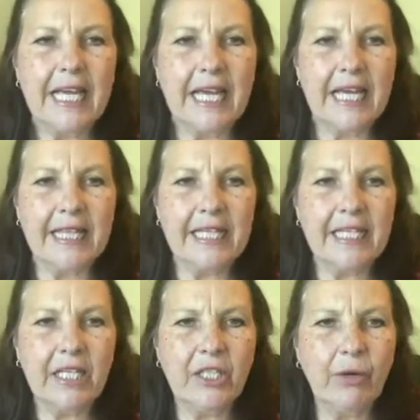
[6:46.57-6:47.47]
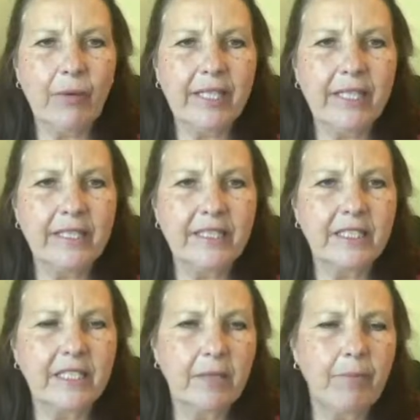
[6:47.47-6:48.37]
And then knowing that this
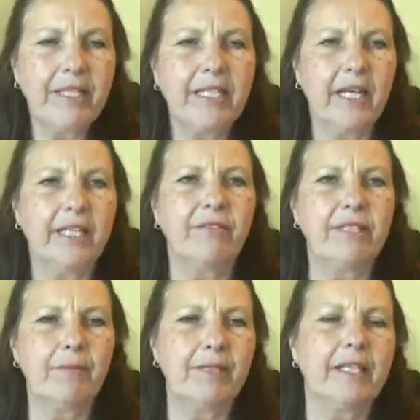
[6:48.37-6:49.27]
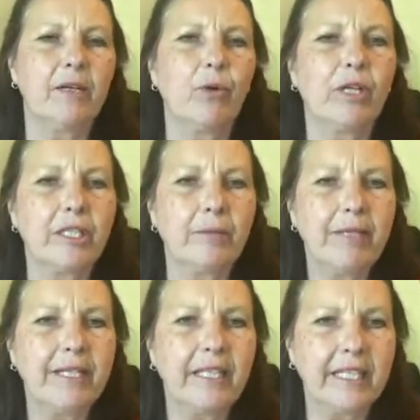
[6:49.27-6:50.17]
is going to be kind of something that I wanted to
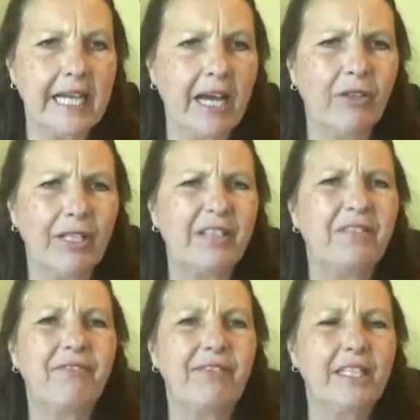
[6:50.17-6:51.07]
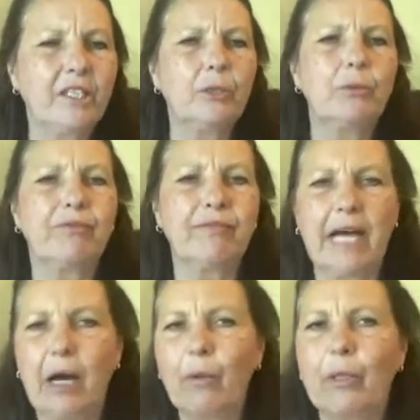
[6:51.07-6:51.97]
be like out in the fields with
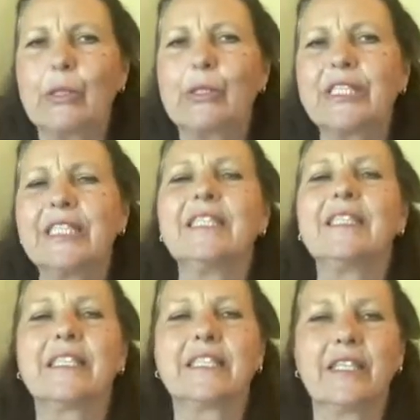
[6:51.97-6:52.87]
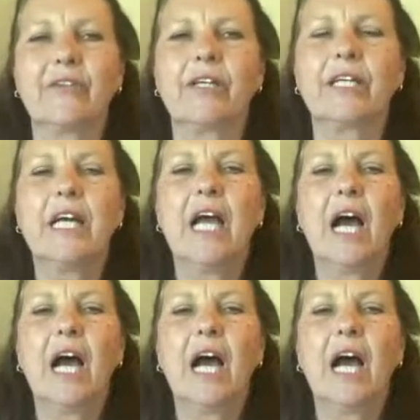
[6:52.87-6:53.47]
flowers and etc.,